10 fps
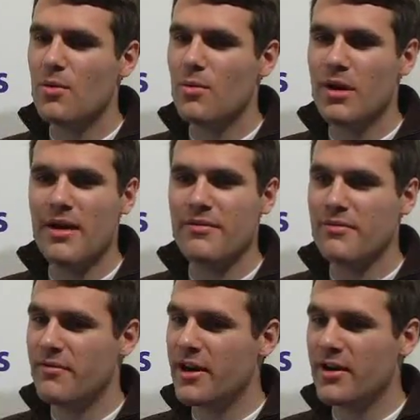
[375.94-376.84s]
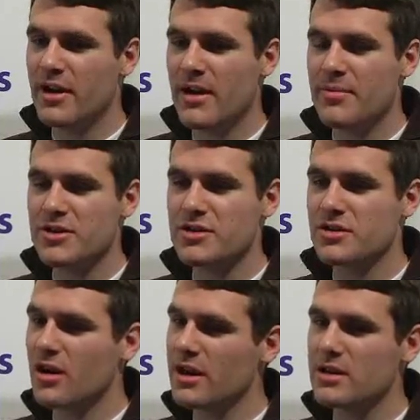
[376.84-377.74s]
We have very ambitious
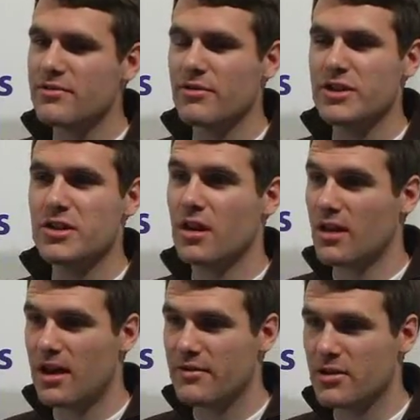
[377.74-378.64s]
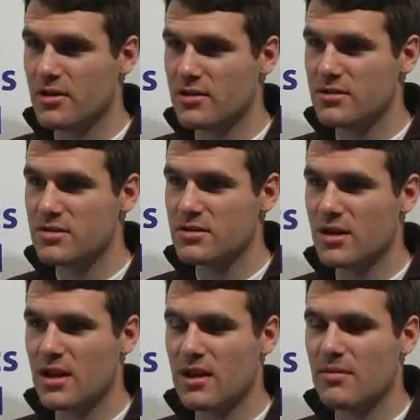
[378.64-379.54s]
targets for reaching a lot of girls.
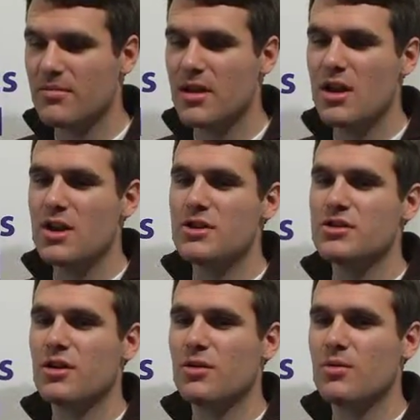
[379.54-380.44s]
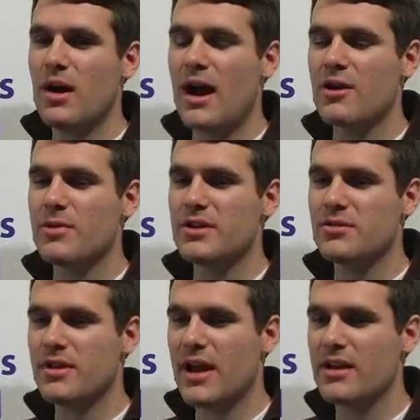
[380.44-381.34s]
So how do we
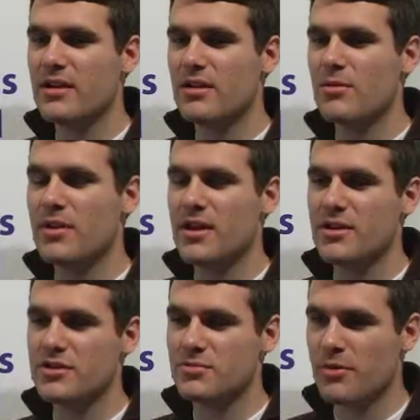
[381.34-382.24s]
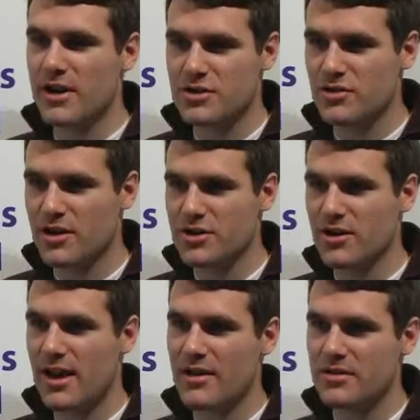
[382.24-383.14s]
do that within this branch structure,
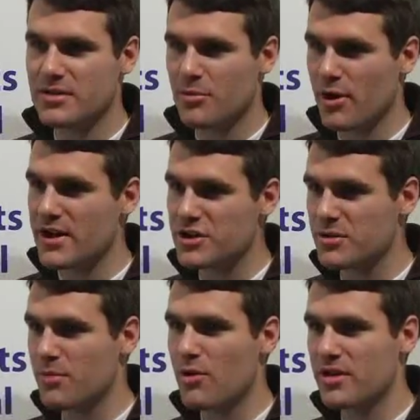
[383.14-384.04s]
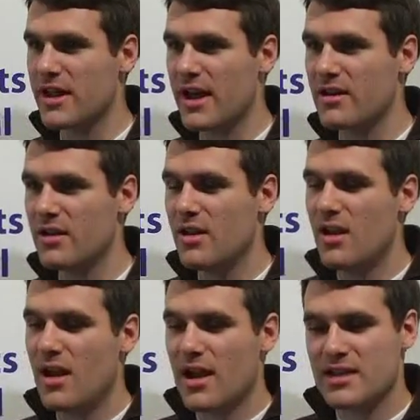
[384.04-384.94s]
and how does the branch support that?
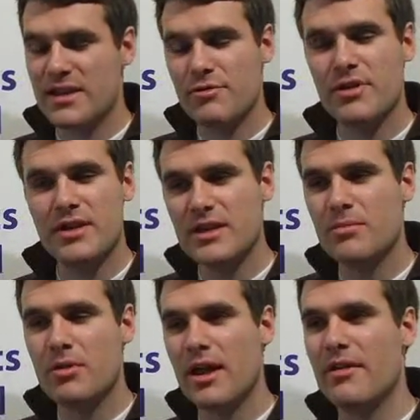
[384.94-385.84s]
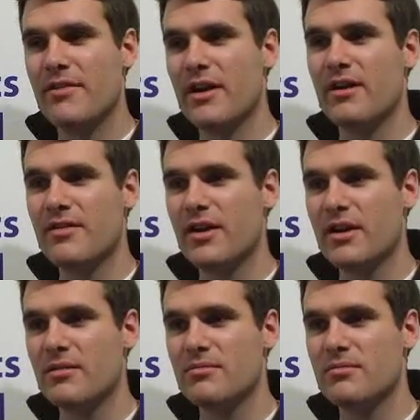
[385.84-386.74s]
Because they really need to play a very,
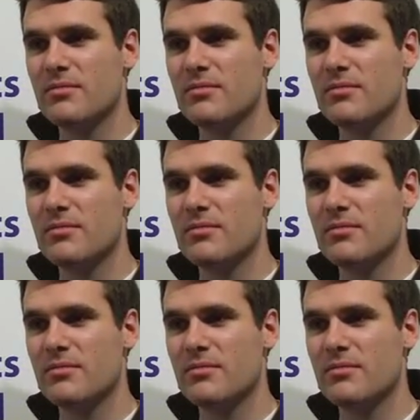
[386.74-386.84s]
very